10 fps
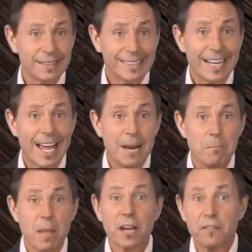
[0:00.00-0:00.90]
busy
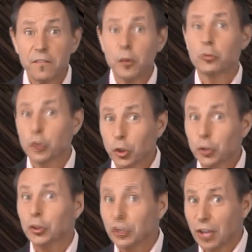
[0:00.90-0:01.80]
and make future
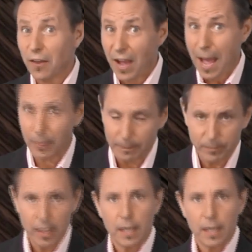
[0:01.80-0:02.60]
good stuff happen.